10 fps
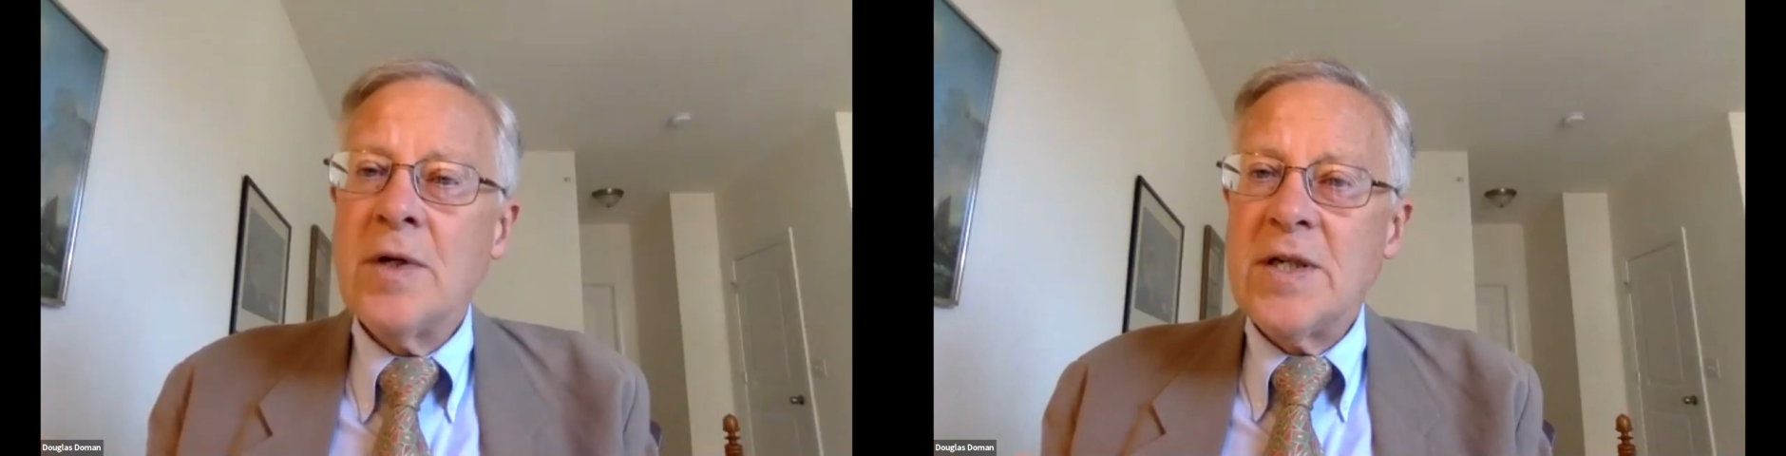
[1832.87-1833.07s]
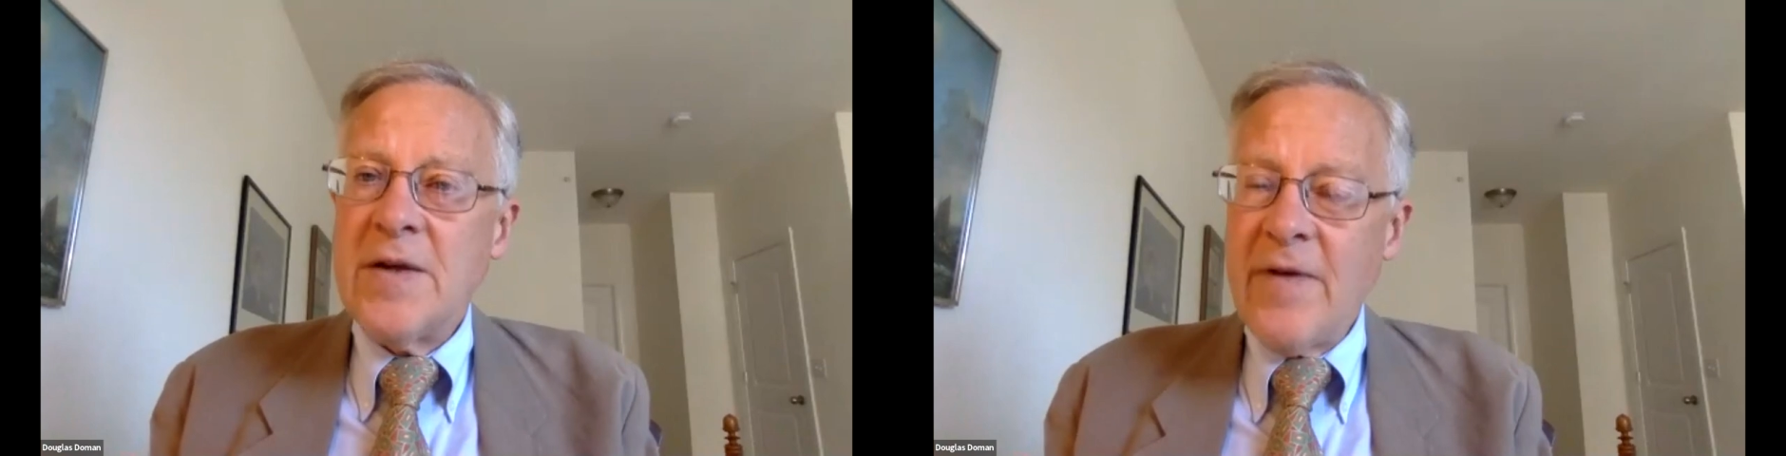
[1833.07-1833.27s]

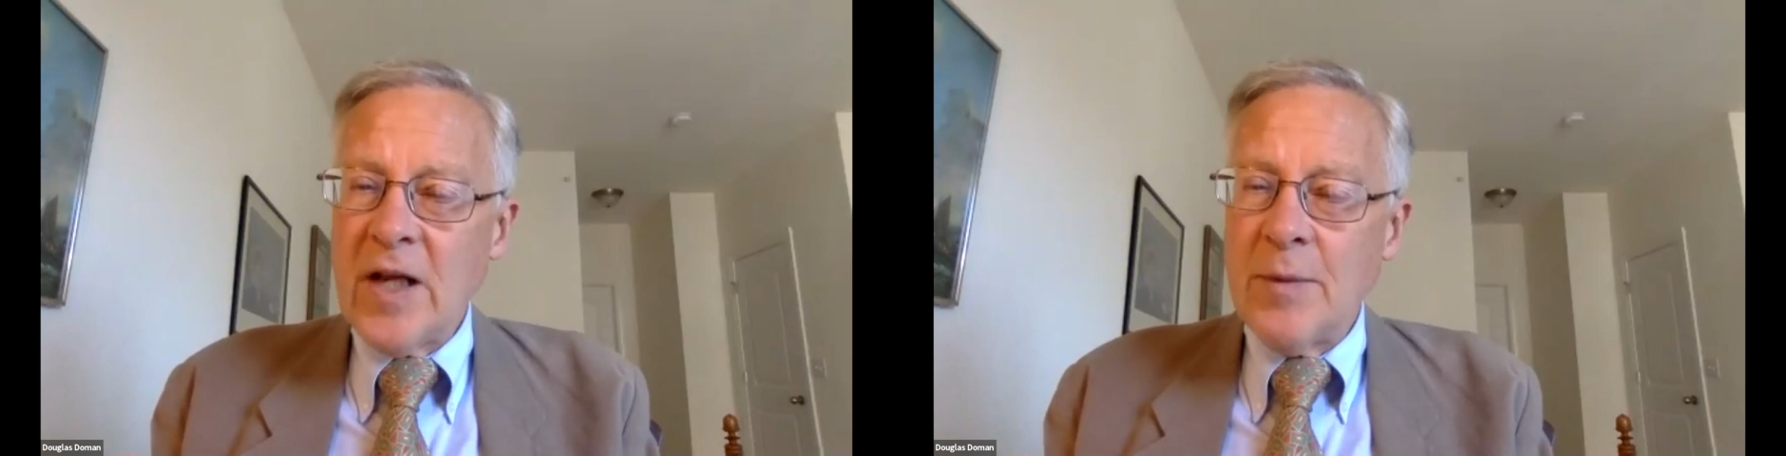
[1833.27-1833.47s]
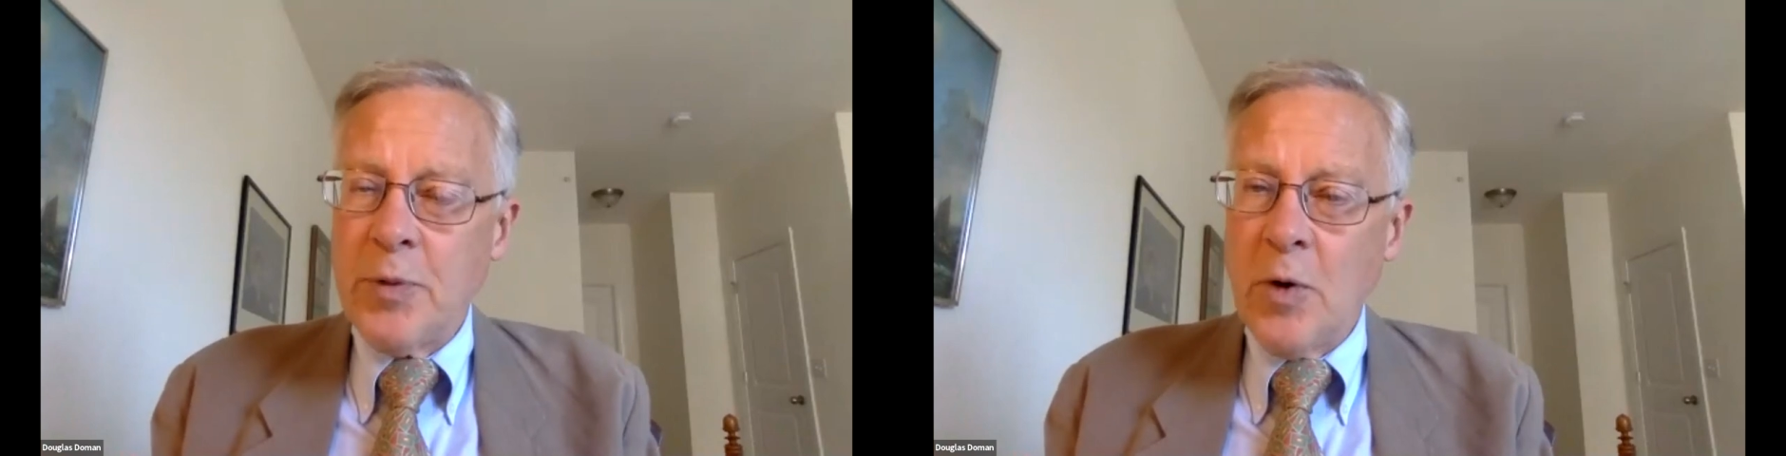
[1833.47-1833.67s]

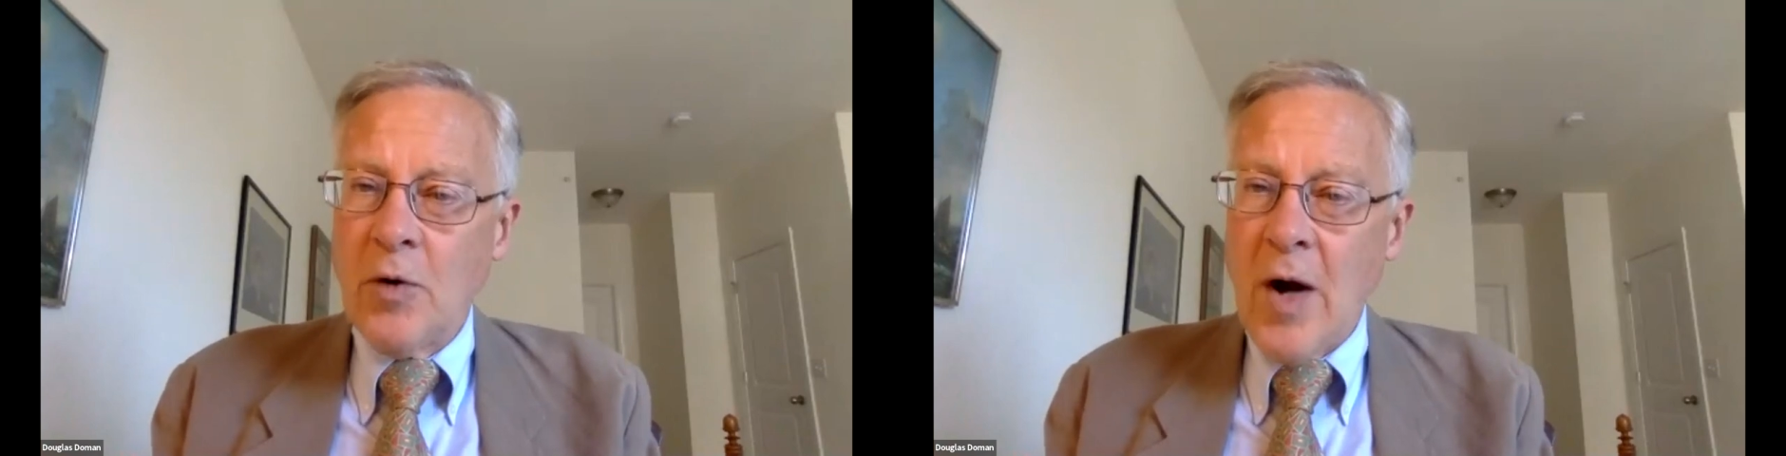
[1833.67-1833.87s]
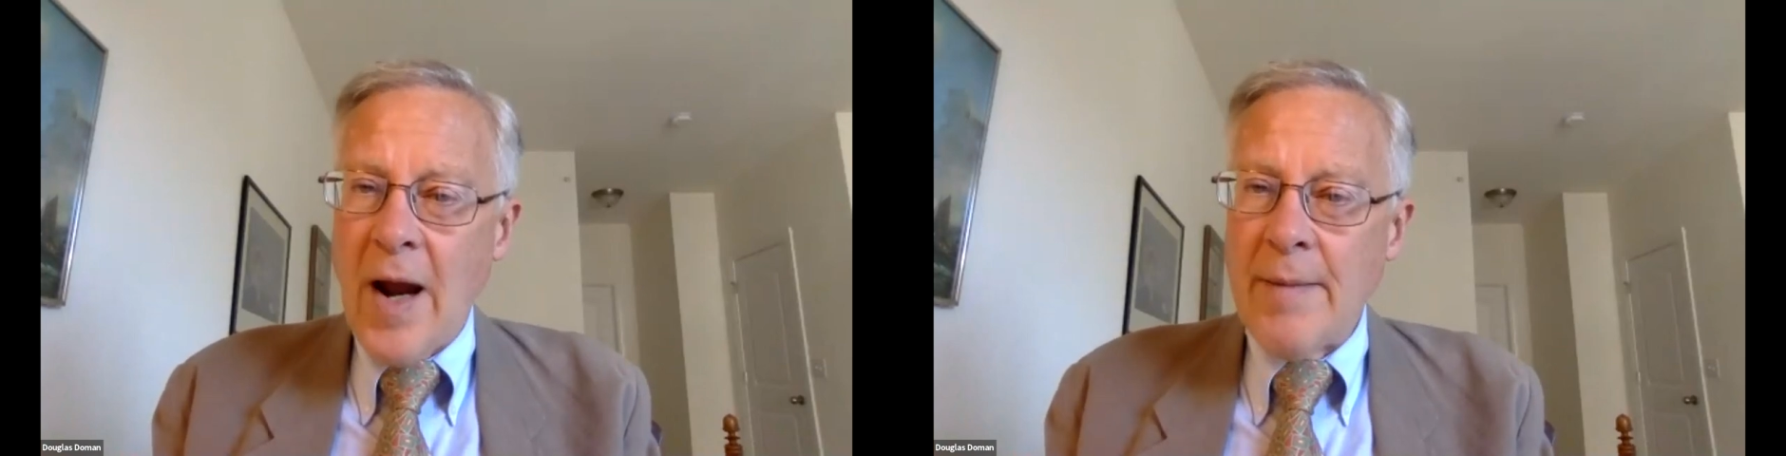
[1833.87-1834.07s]
develop
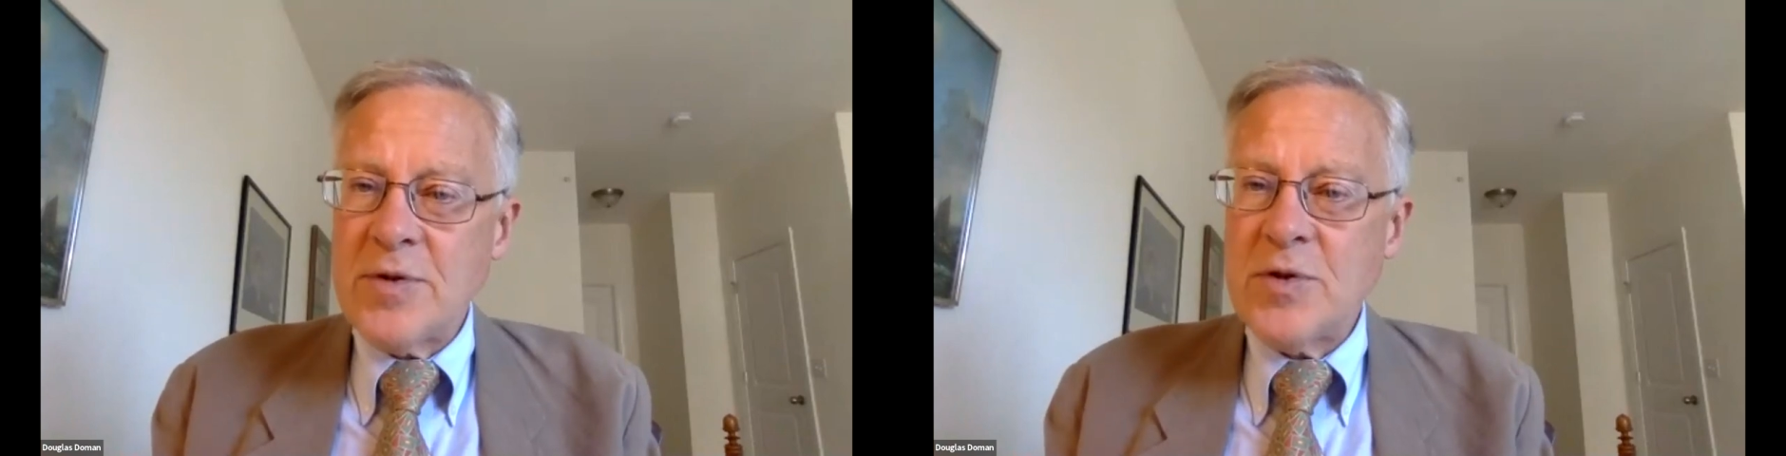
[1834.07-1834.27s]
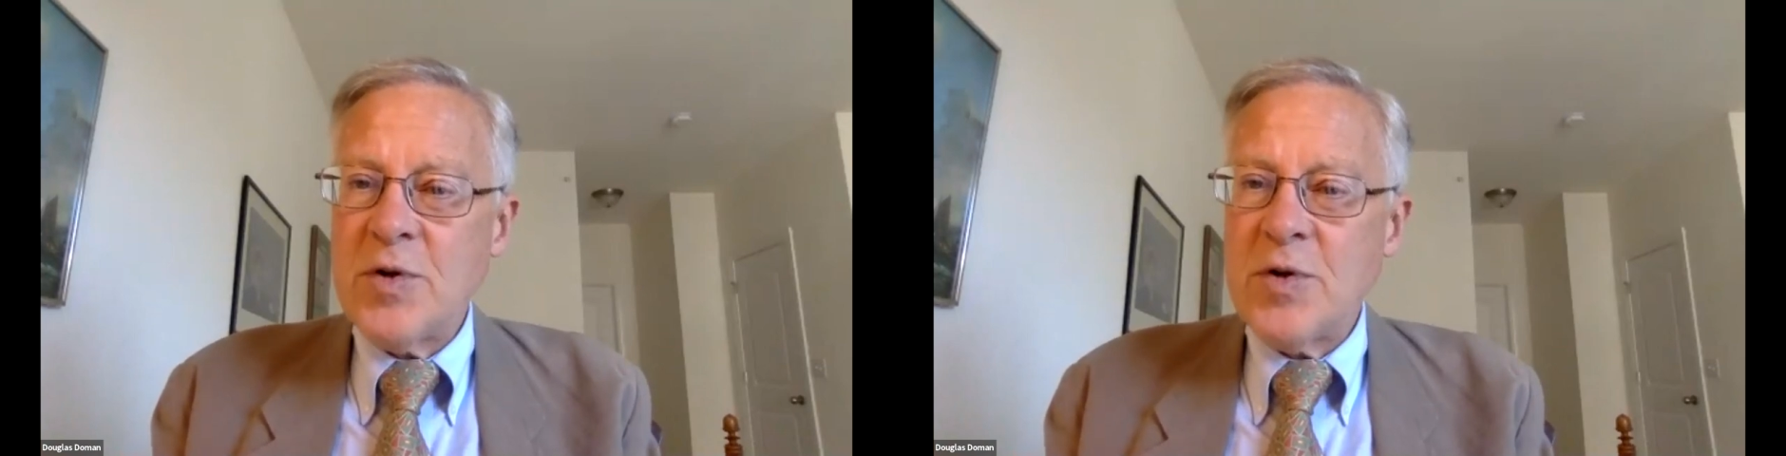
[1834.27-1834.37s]
programs